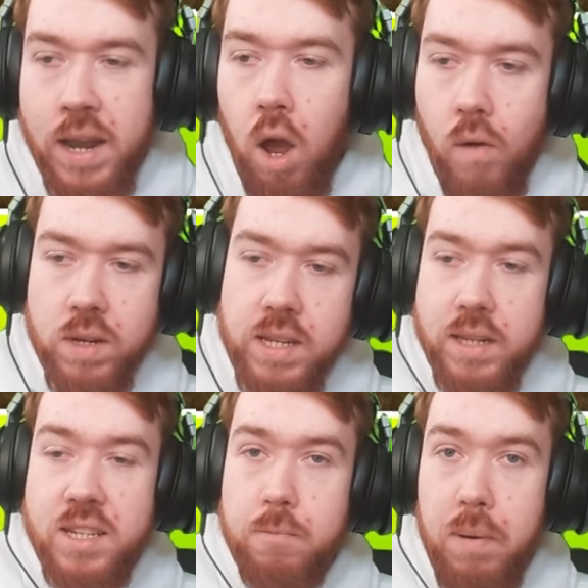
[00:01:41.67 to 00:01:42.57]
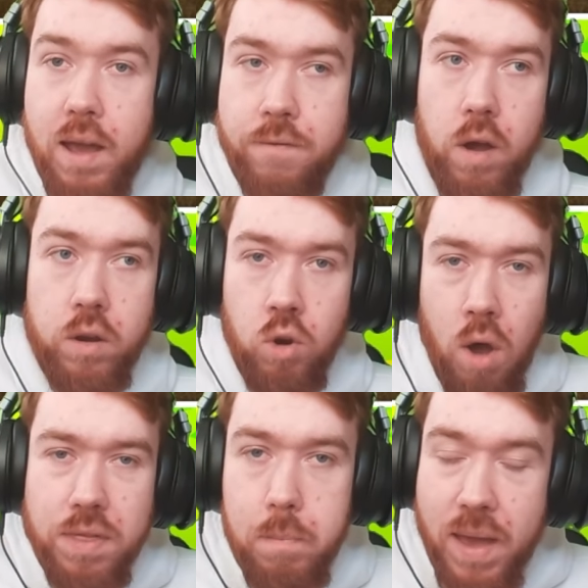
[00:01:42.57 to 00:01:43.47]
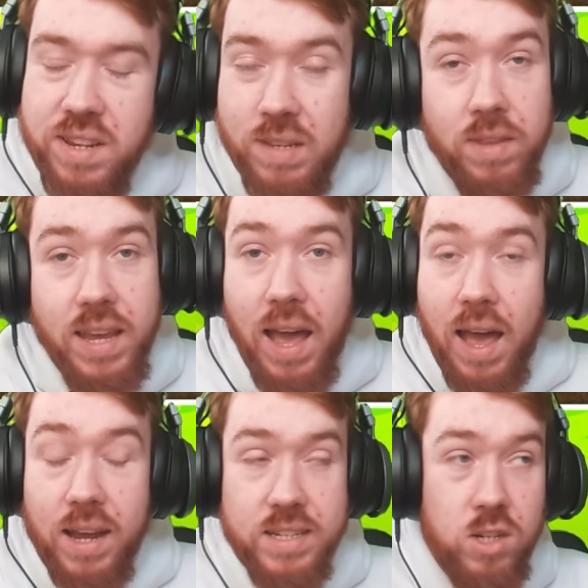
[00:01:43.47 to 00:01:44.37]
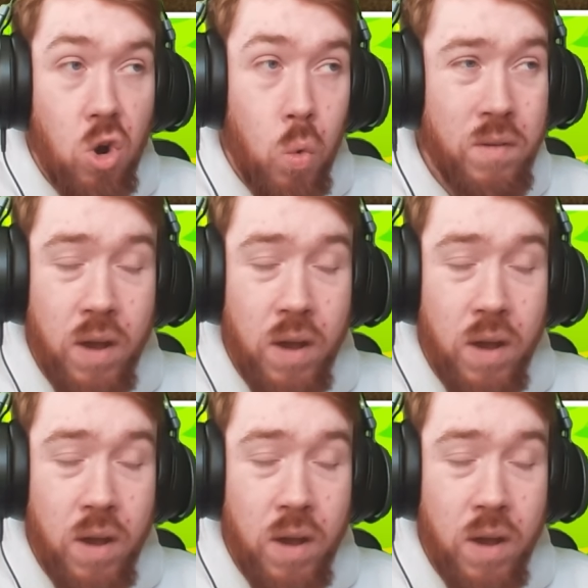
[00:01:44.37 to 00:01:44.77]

Now obviously this is by far not the best team to get a higher score with.